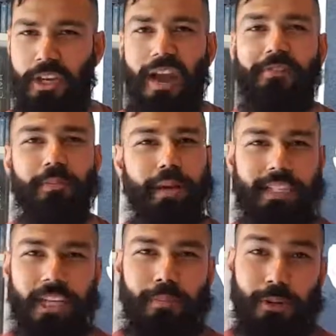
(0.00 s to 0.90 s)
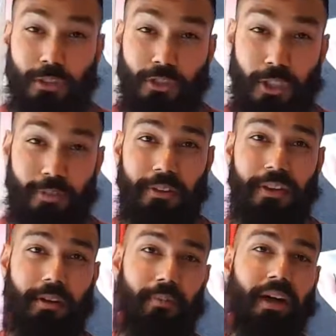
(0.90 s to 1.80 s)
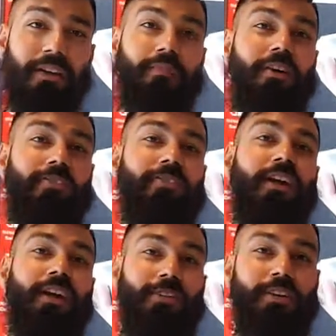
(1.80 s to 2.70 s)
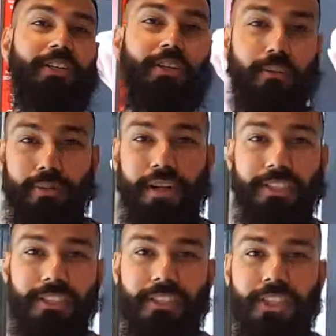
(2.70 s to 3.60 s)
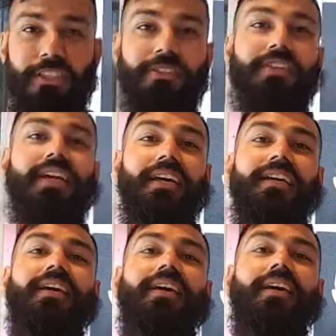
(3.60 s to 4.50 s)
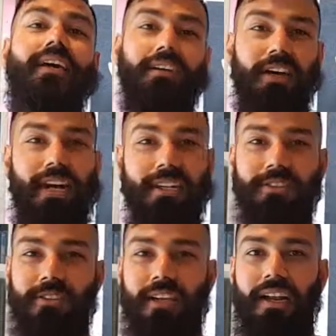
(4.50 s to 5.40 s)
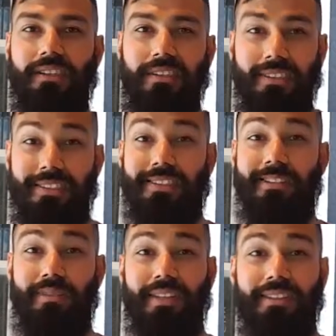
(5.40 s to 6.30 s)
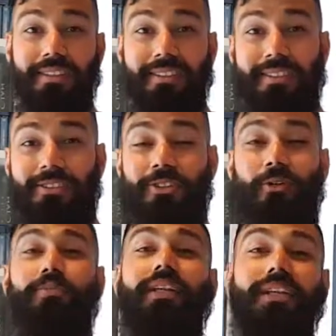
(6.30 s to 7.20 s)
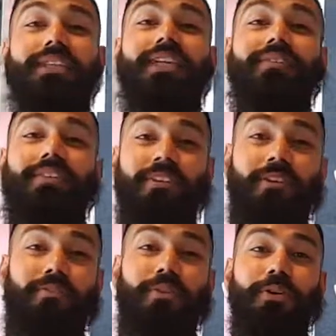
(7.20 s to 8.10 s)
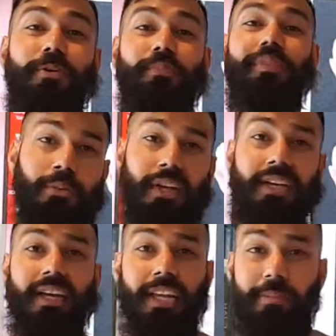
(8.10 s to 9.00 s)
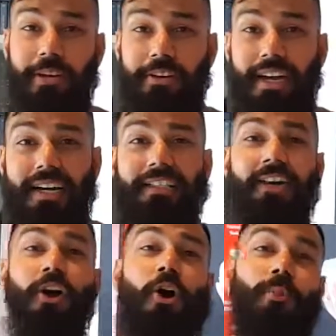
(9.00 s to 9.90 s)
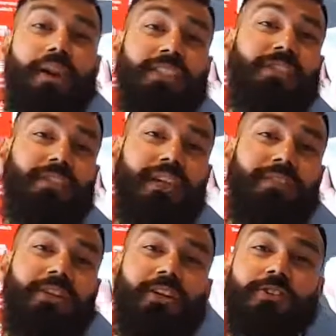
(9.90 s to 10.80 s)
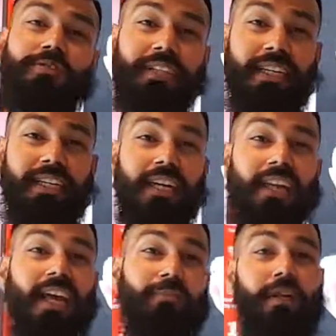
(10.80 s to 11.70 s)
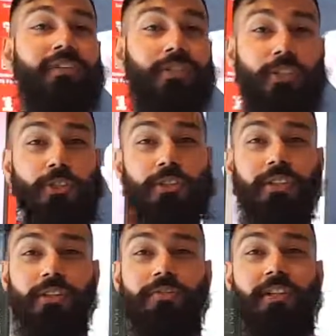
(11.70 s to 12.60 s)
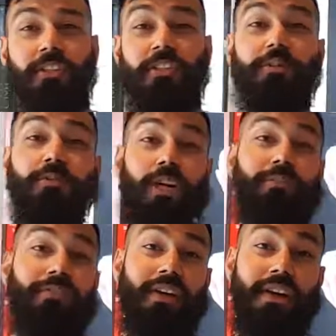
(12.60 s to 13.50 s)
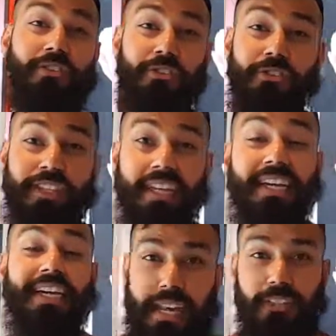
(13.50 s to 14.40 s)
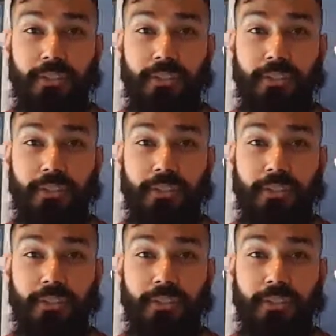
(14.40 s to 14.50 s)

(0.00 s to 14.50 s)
having to pay double or triple the amount above retail price just to get your hands on a classic system like this. So please give us a lot more. Anyway, let me know guys. Hope you guys enjoyed that video. Don't forget to hit that like button if you enjoyed it. Don't forget to subscribe if you haven't already. And